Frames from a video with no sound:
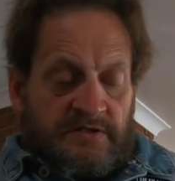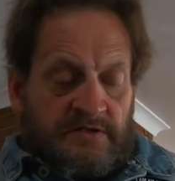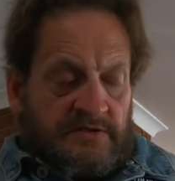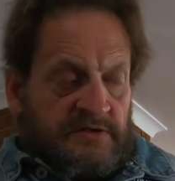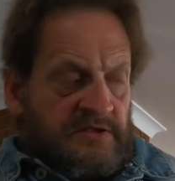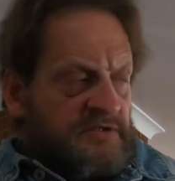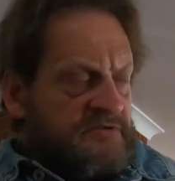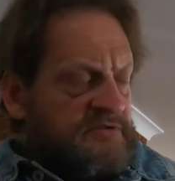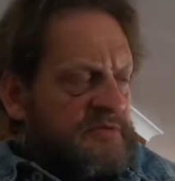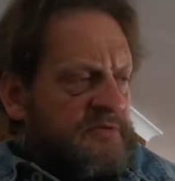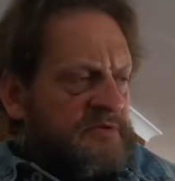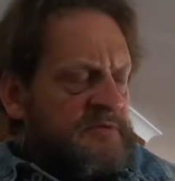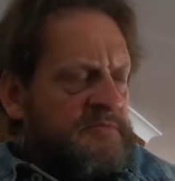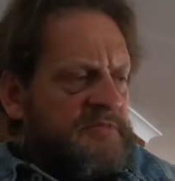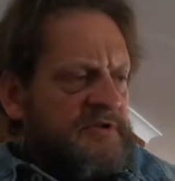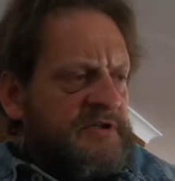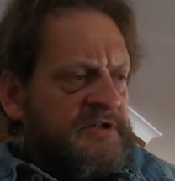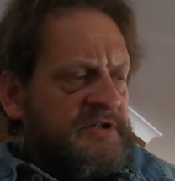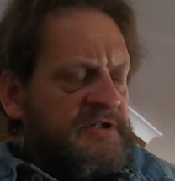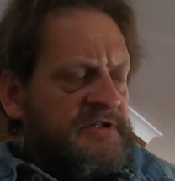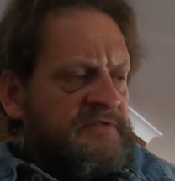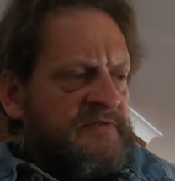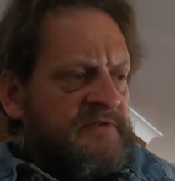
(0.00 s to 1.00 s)
Don't remember a
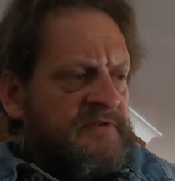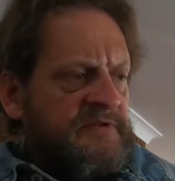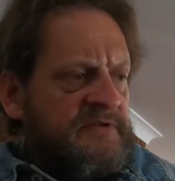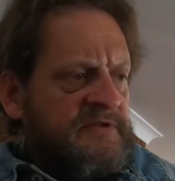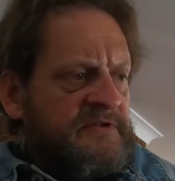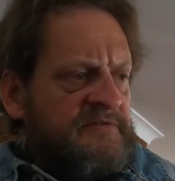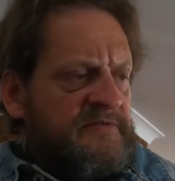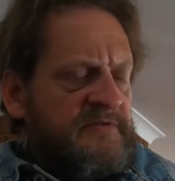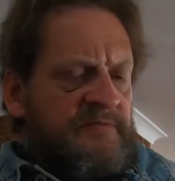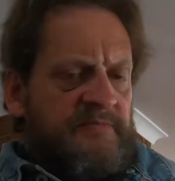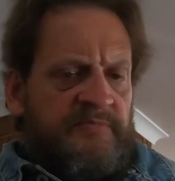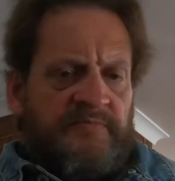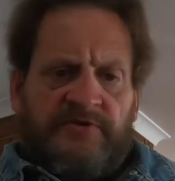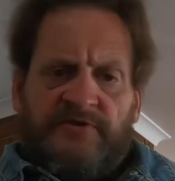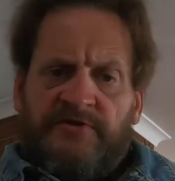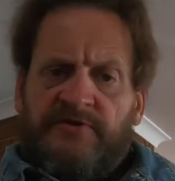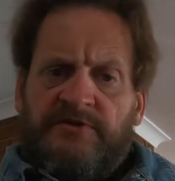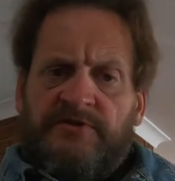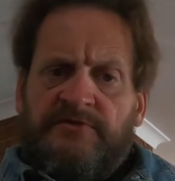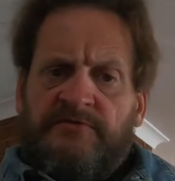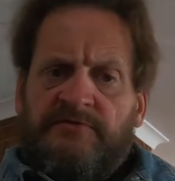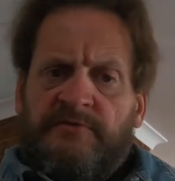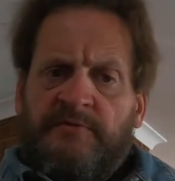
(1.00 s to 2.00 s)
hell of a lot of it, but I
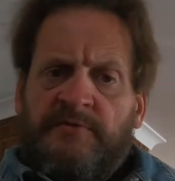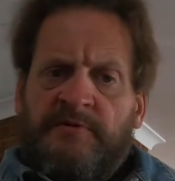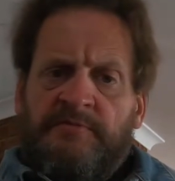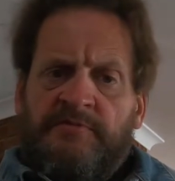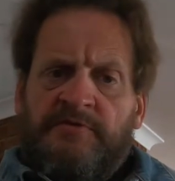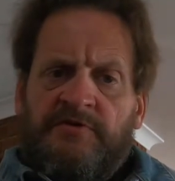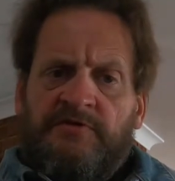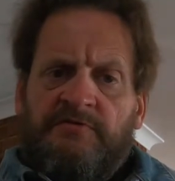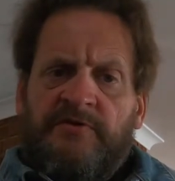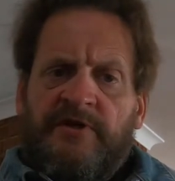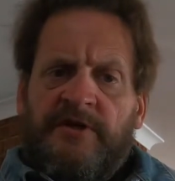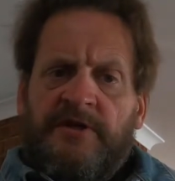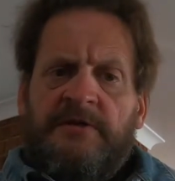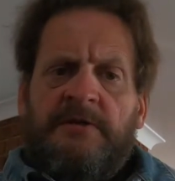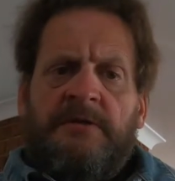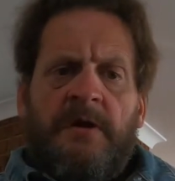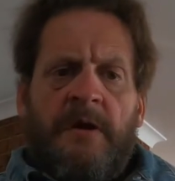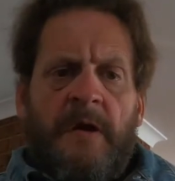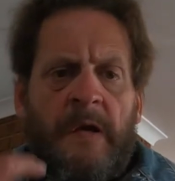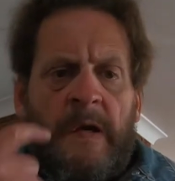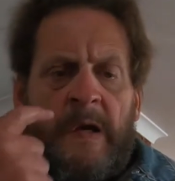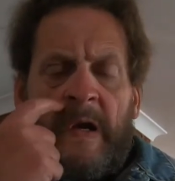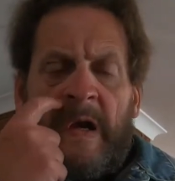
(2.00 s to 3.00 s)
do remember I went.
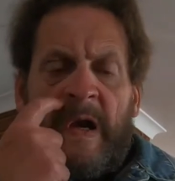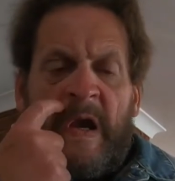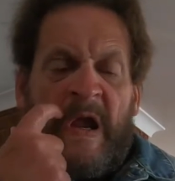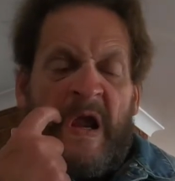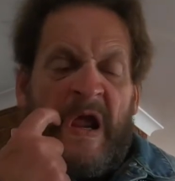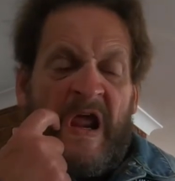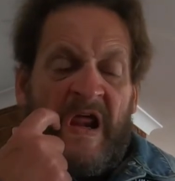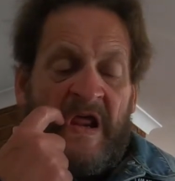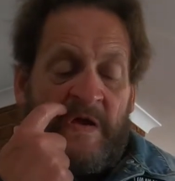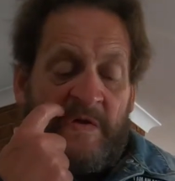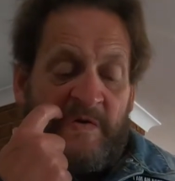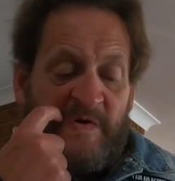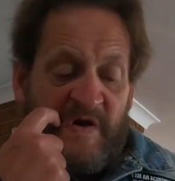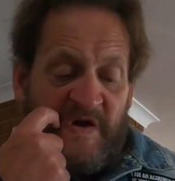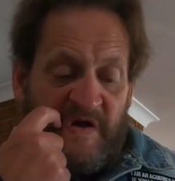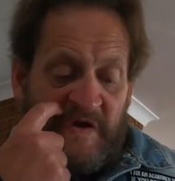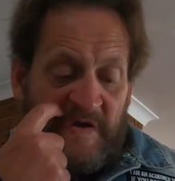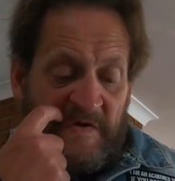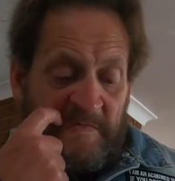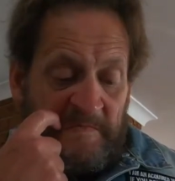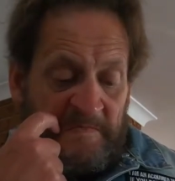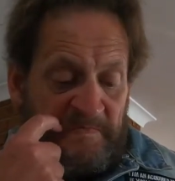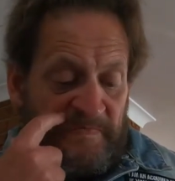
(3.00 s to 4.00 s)
Anyway,